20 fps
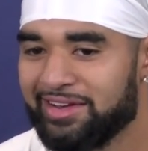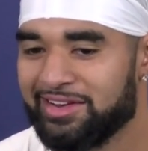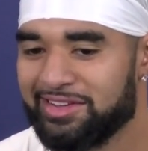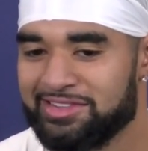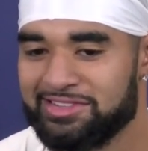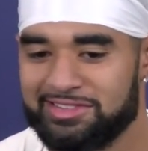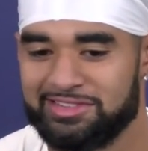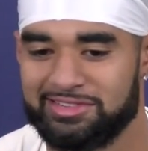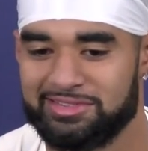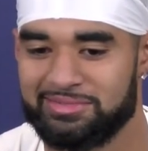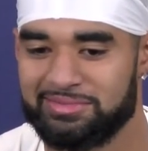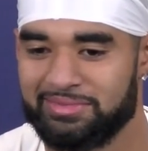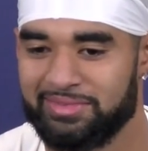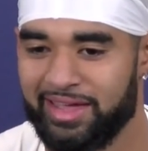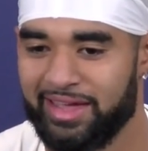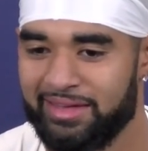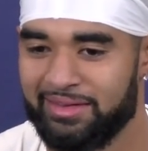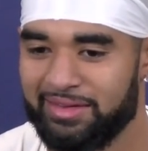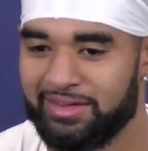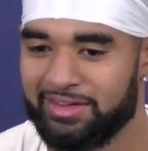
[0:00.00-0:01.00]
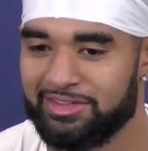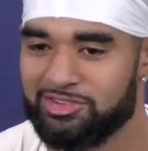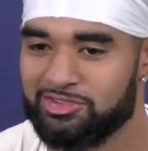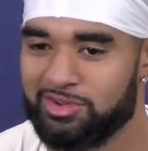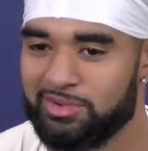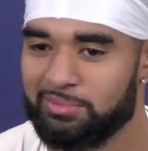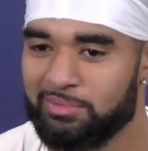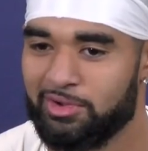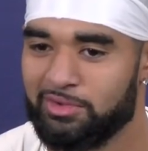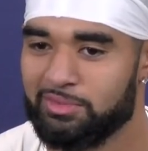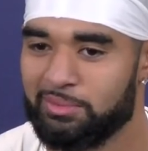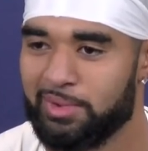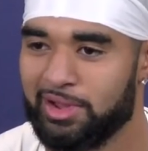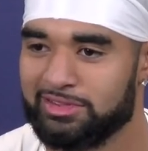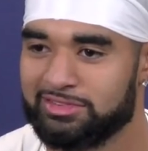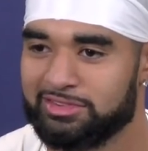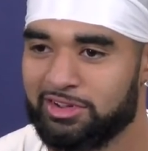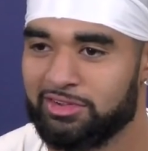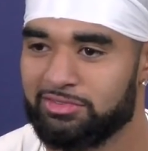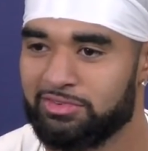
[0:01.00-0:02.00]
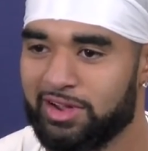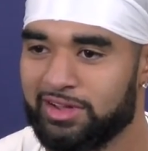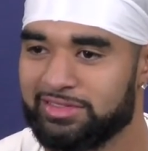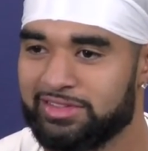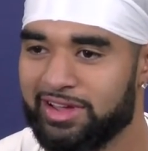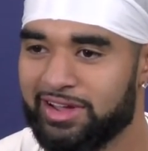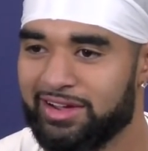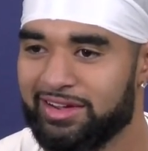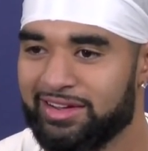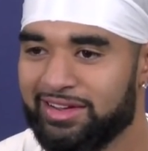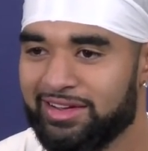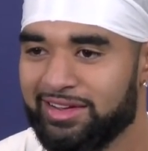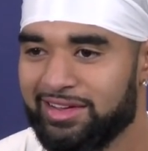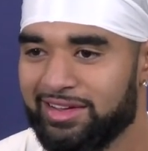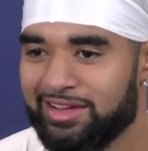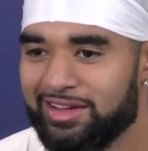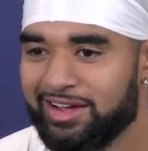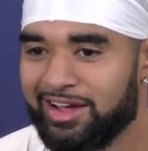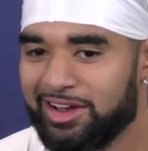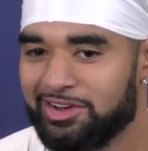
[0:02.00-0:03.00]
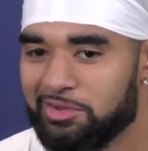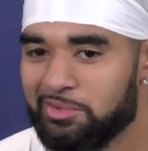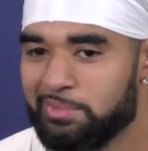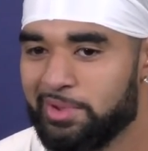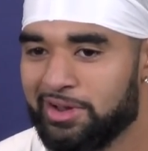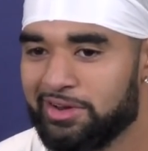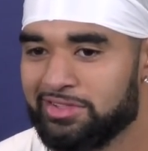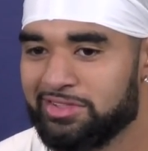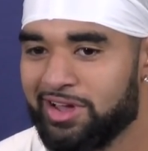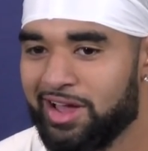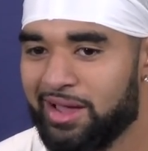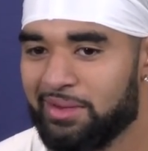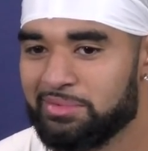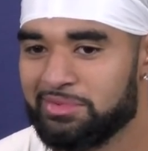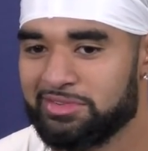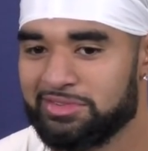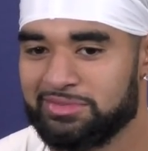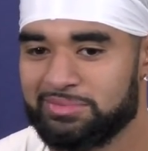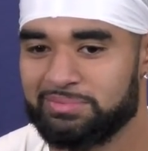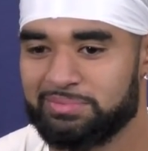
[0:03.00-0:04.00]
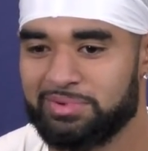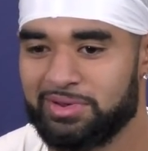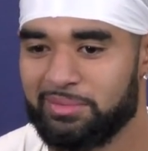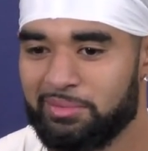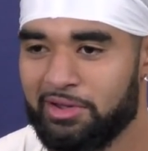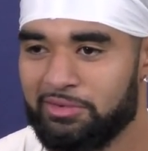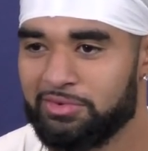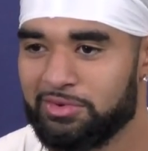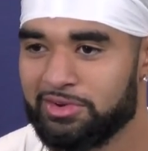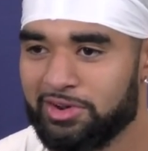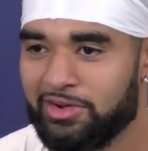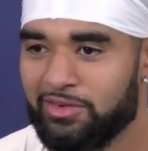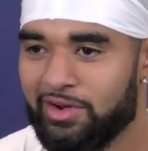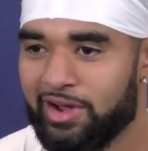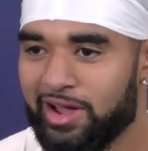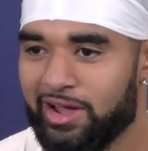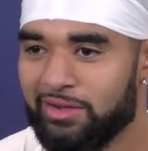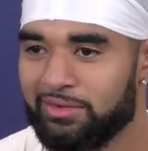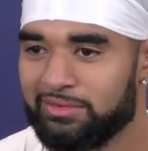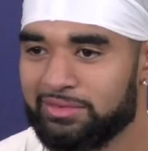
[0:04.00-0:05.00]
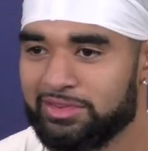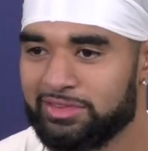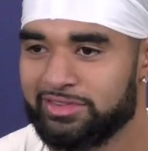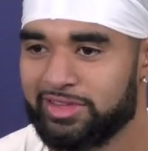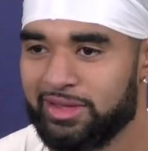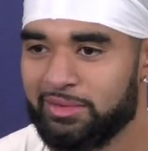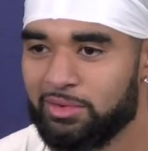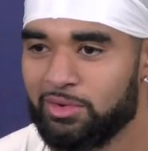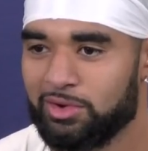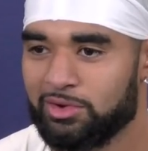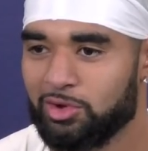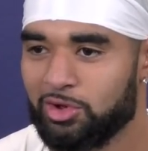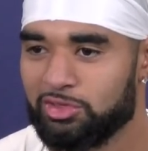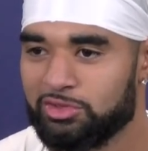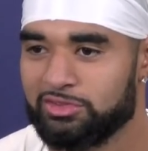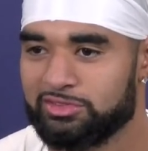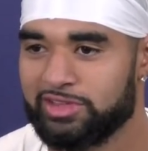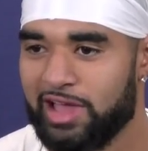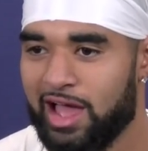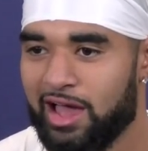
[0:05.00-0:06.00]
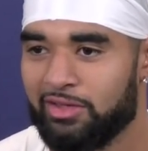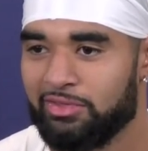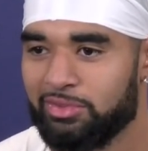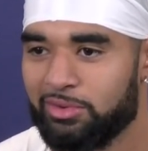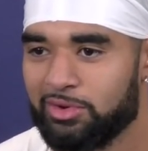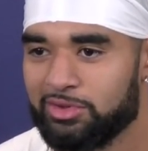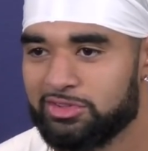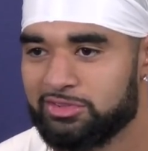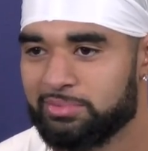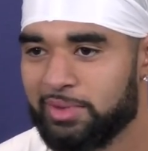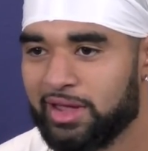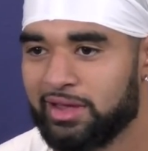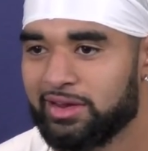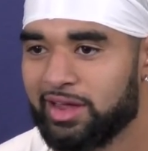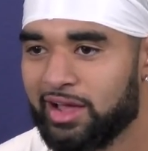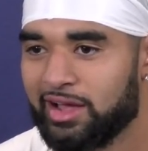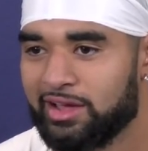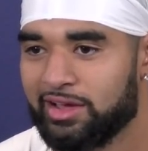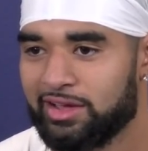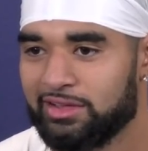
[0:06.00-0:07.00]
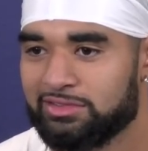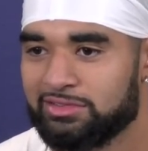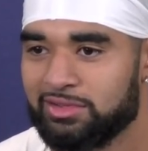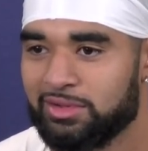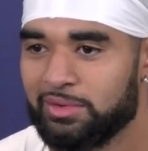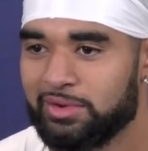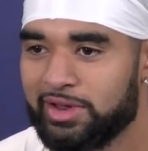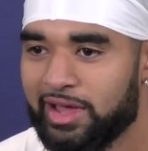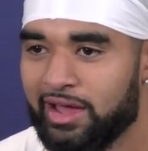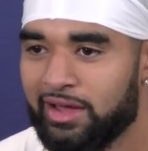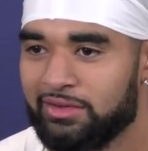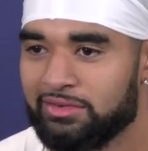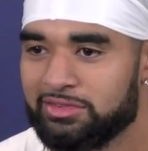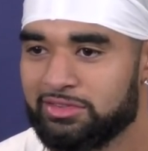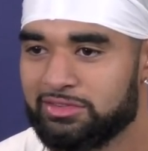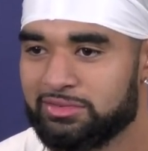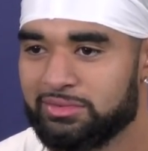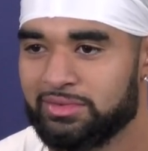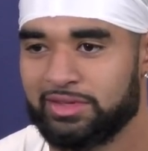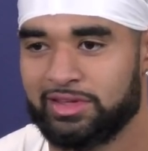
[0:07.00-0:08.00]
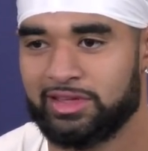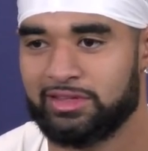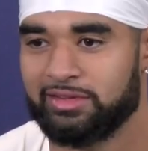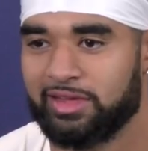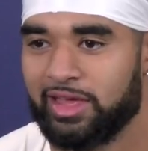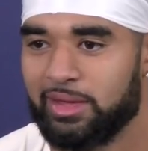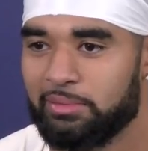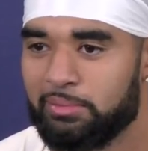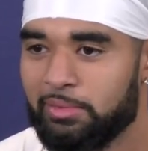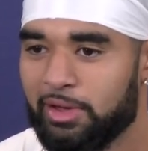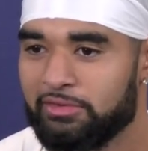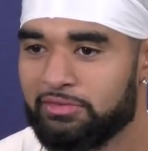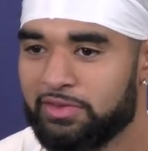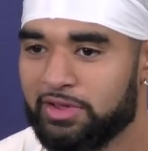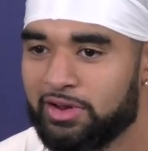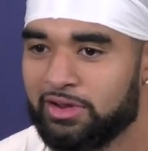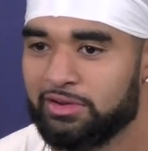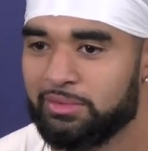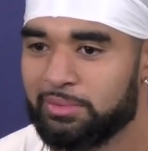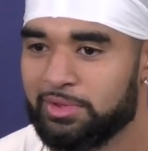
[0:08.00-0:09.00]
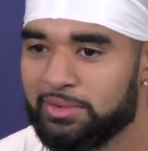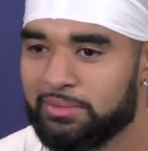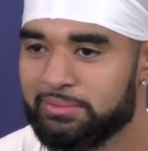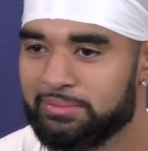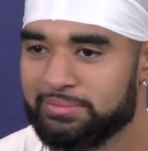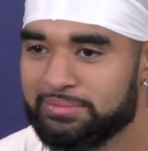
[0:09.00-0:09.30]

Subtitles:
And I just tripped over myself right there. Got to do a better job just putting my foot in the ground. Just keep going north and south or just making that cut, slowing down, just keeping my feet under me.